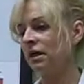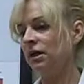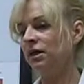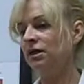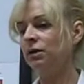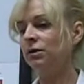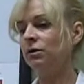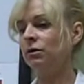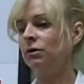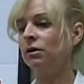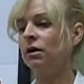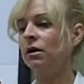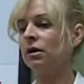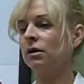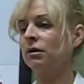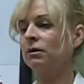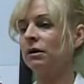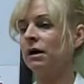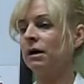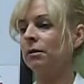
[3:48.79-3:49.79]

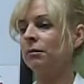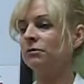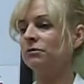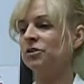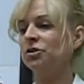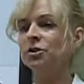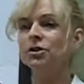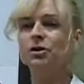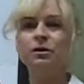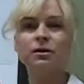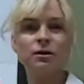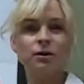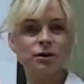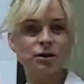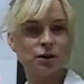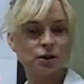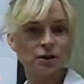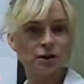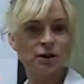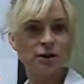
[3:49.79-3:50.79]
our sugar in our
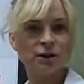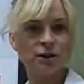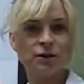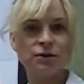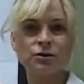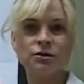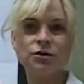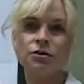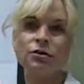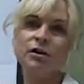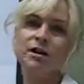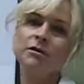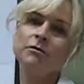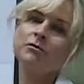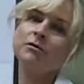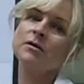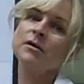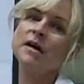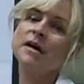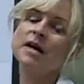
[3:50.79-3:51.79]
urine, they're screening
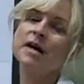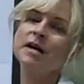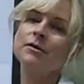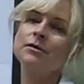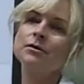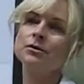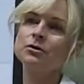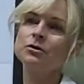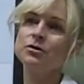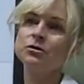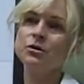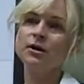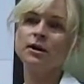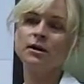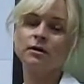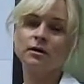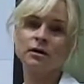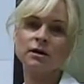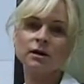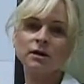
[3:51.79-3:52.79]
for that, they're
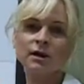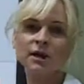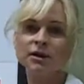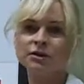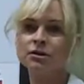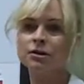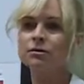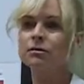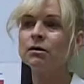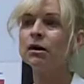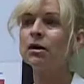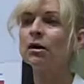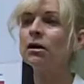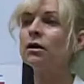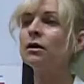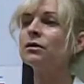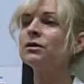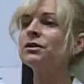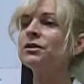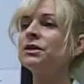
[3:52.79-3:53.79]
screening our
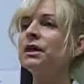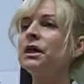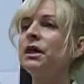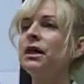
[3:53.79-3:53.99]
cholesterols